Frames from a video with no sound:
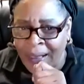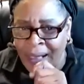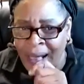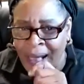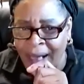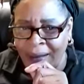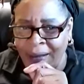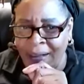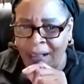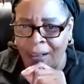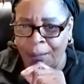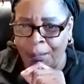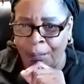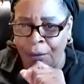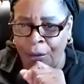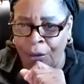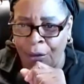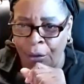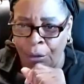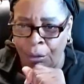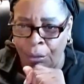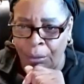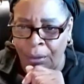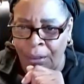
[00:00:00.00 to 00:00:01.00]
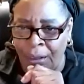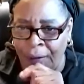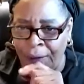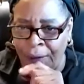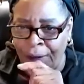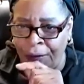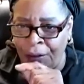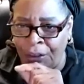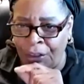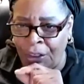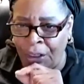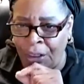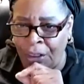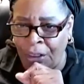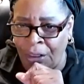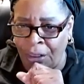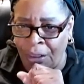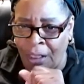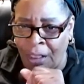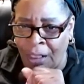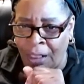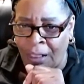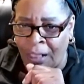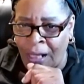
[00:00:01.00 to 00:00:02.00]
Texas, Missouri, and Virginia,
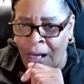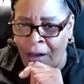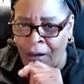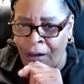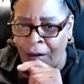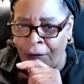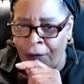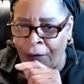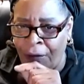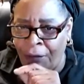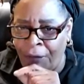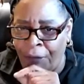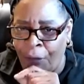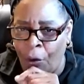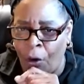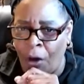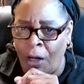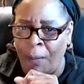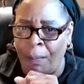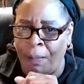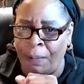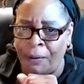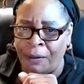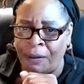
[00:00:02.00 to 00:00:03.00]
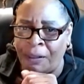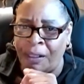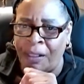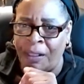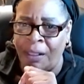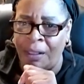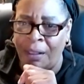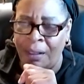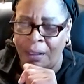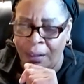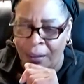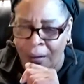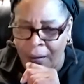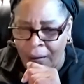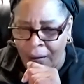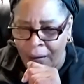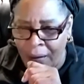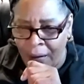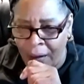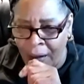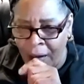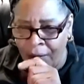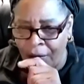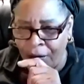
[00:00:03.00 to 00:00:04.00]
accounted for forty percent
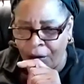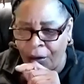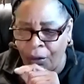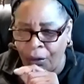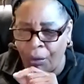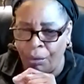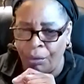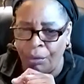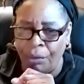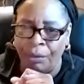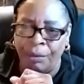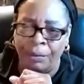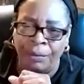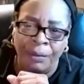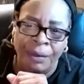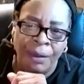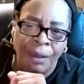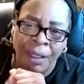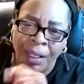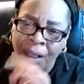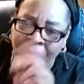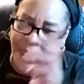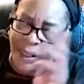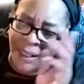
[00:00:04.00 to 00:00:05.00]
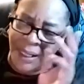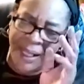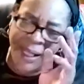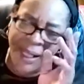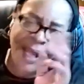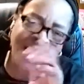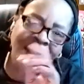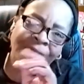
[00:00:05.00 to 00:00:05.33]
of the total. Now,